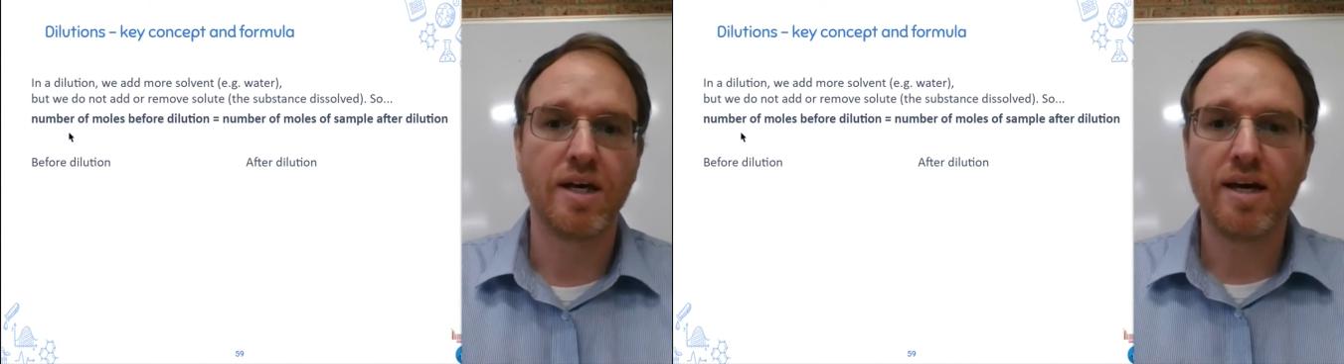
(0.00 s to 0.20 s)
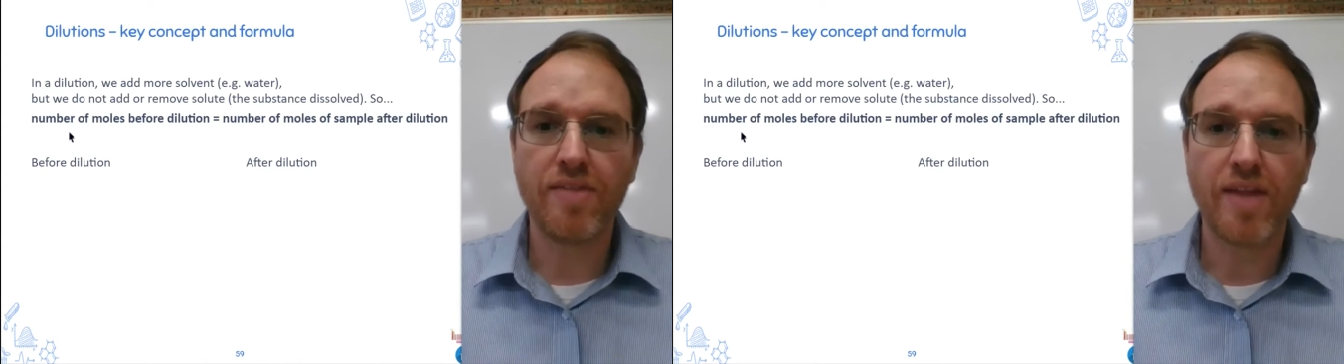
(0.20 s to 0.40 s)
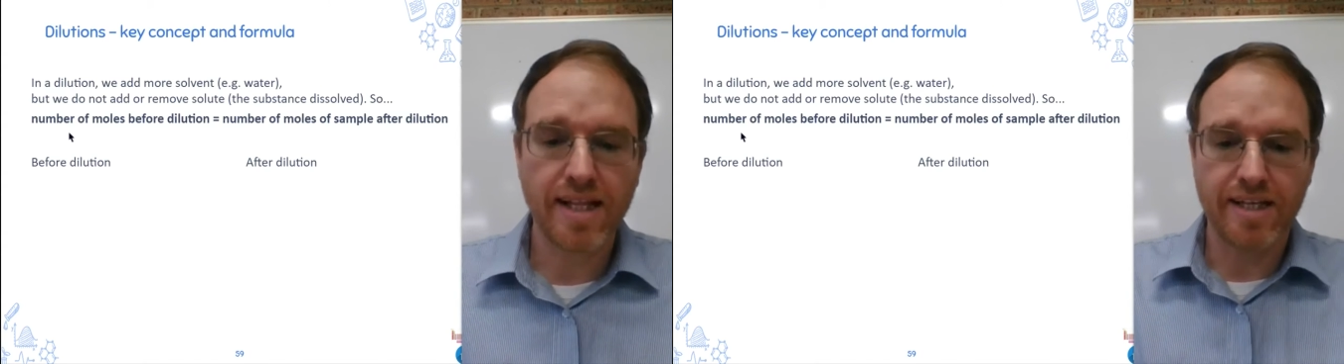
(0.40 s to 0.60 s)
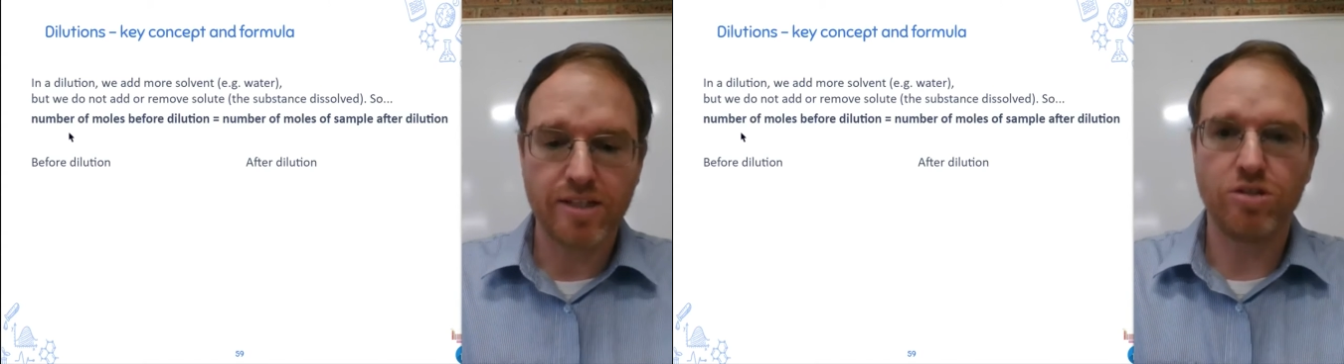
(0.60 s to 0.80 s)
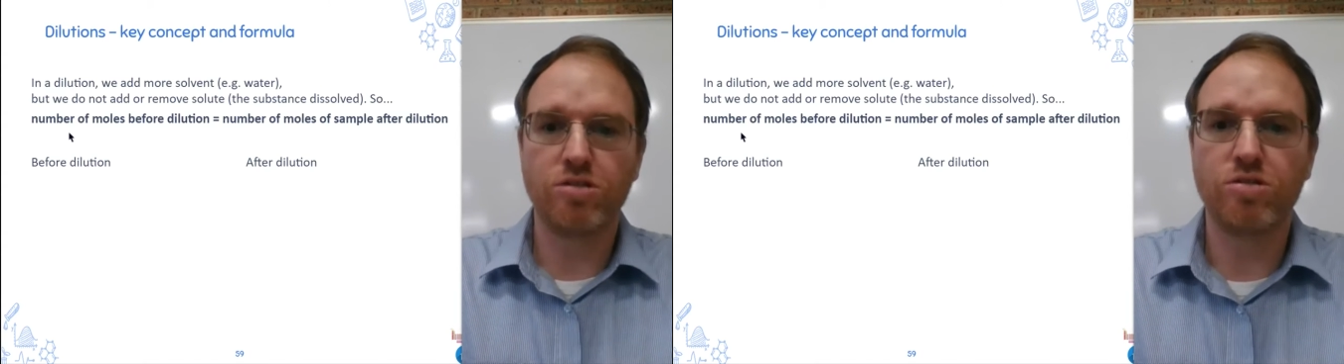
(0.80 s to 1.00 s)
And that allows
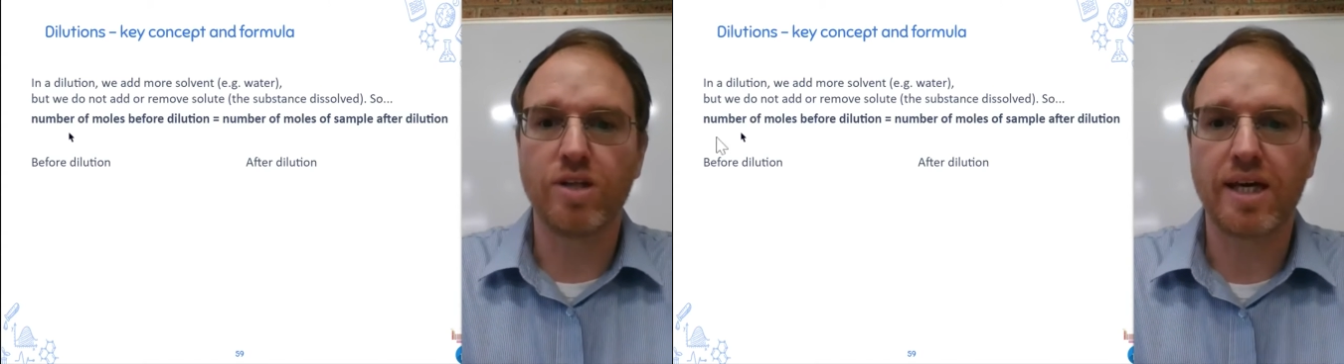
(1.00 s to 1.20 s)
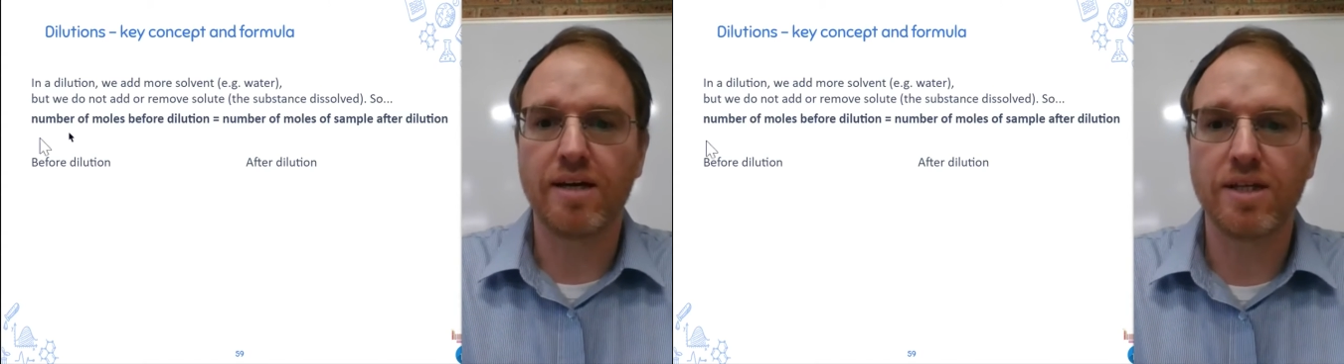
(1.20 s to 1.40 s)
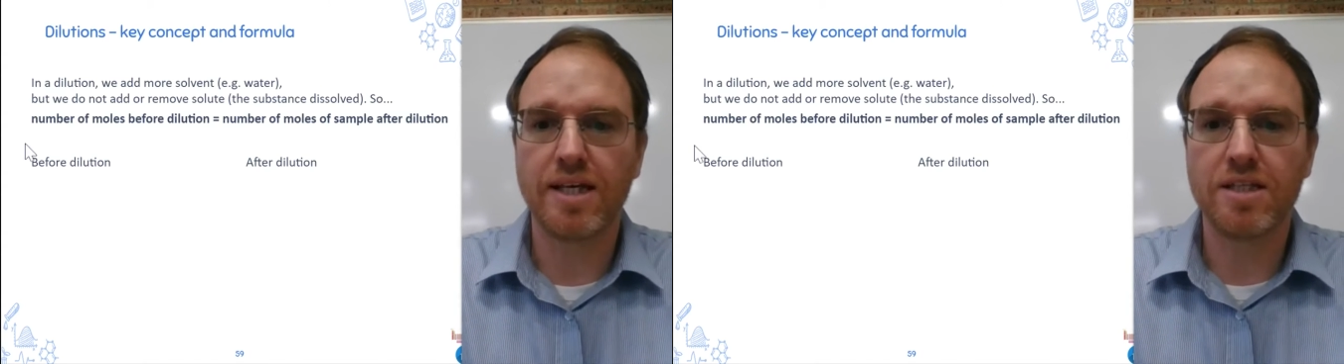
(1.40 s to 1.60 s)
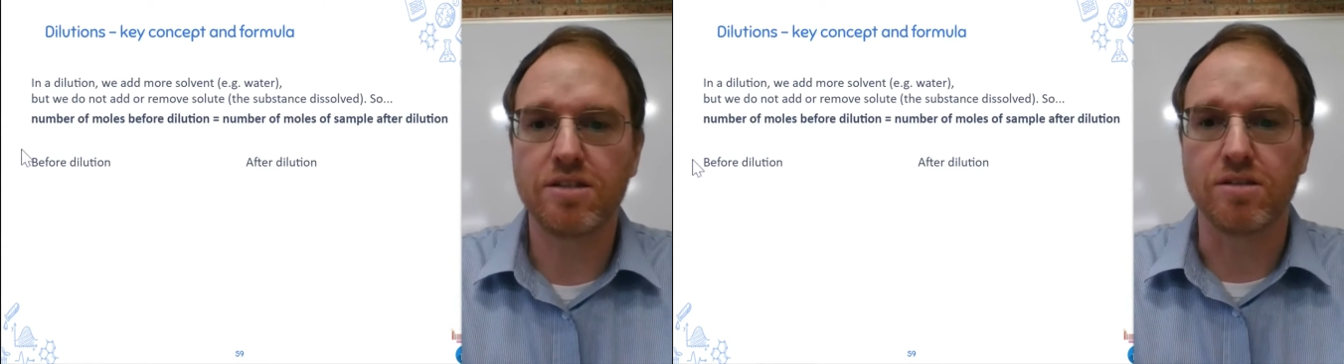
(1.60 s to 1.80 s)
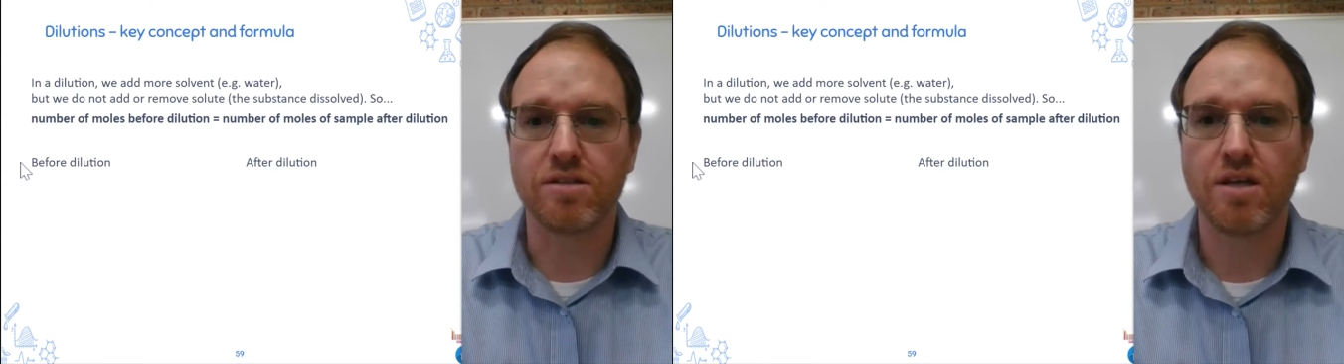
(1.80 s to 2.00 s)
you to do the
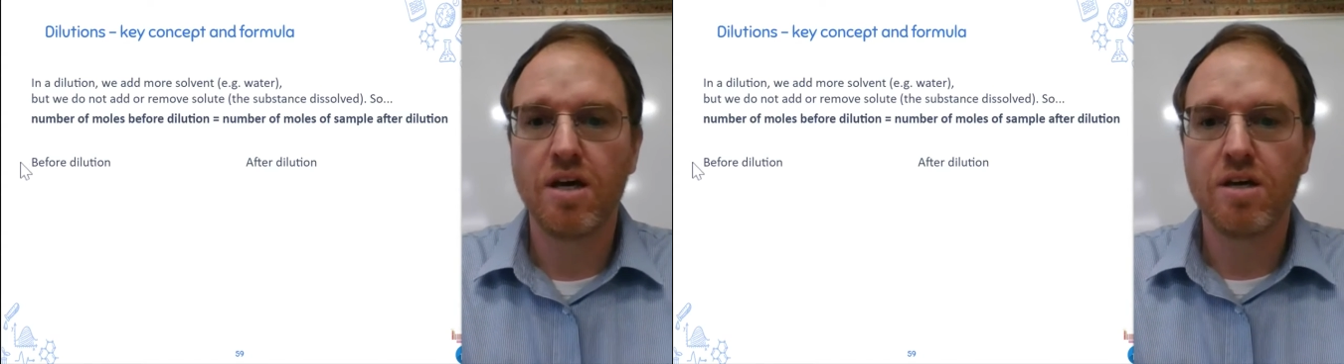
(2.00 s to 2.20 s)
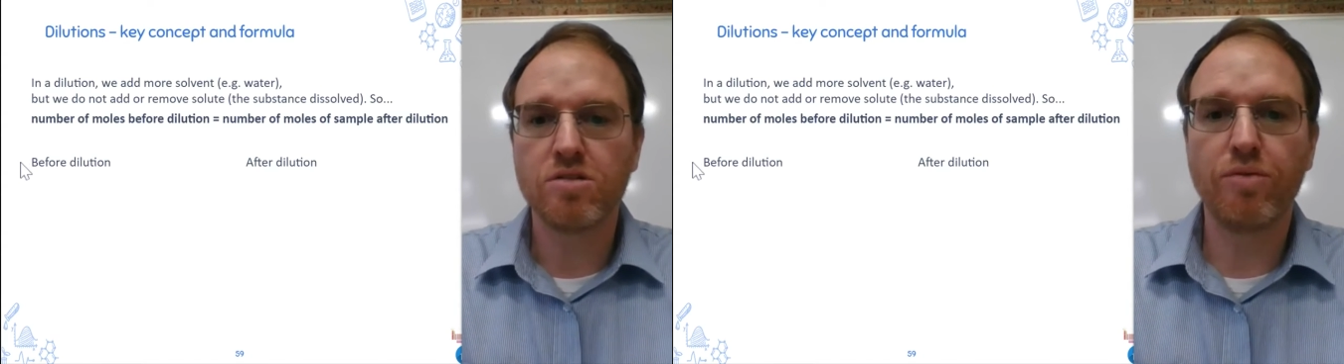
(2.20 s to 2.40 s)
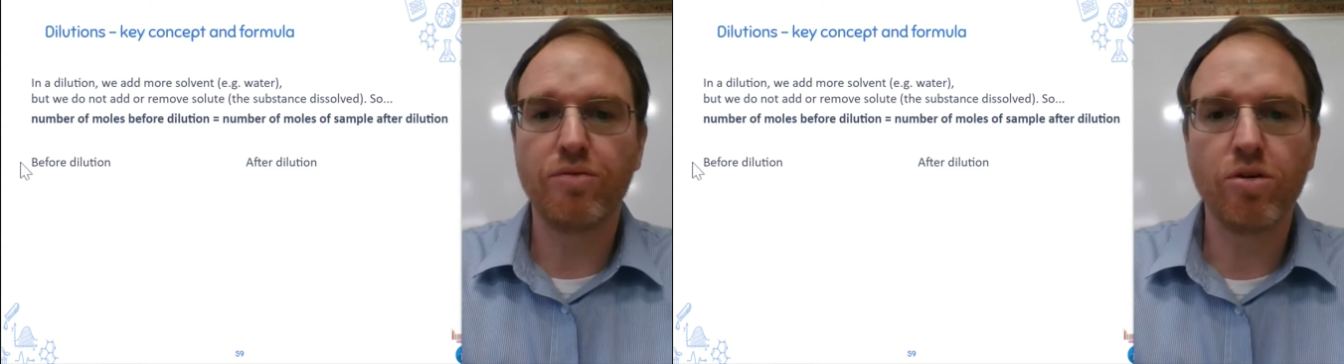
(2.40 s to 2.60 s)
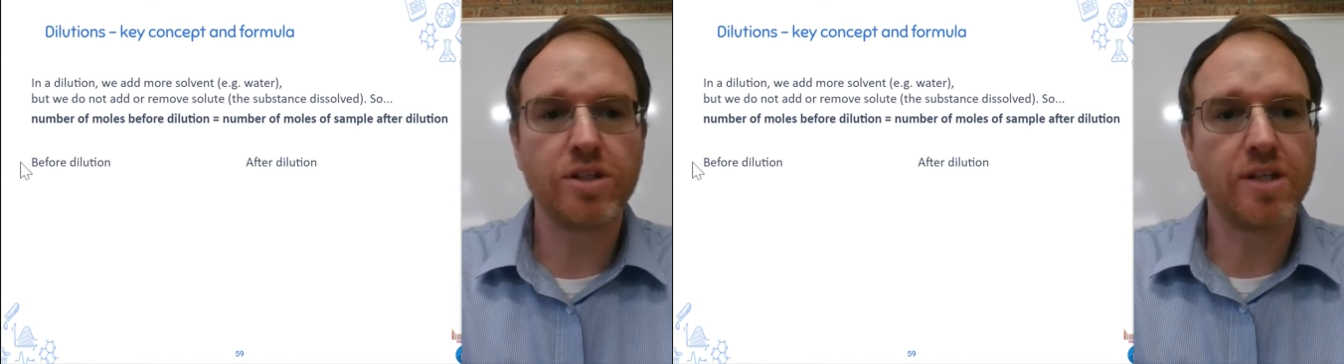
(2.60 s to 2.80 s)
calculations. So before the